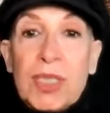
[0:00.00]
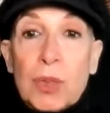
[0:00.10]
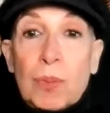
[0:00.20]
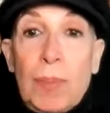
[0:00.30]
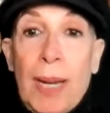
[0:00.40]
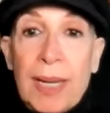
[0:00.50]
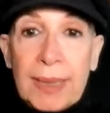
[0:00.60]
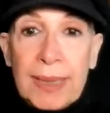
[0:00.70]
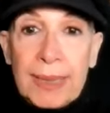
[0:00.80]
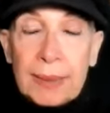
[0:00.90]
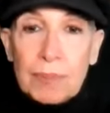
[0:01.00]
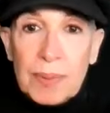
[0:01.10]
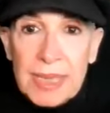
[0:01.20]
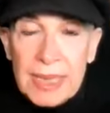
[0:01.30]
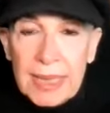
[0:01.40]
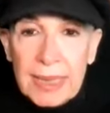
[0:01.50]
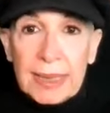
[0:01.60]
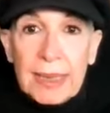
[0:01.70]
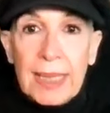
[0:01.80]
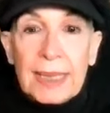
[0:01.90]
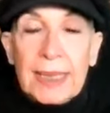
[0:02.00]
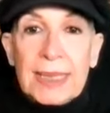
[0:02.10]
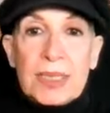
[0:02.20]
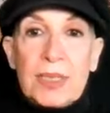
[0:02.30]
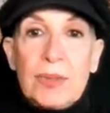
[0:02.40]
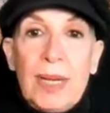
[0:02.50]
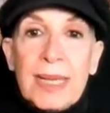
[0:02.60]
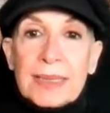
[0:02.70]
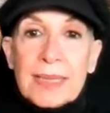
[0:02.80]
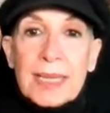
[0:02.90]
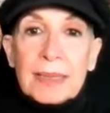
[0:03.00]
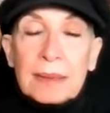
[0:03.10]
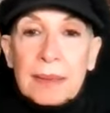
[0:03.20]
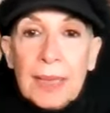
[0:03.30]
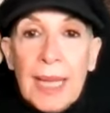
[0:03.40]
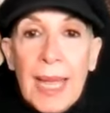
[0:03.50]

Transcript: to your body and being. And as you exhale,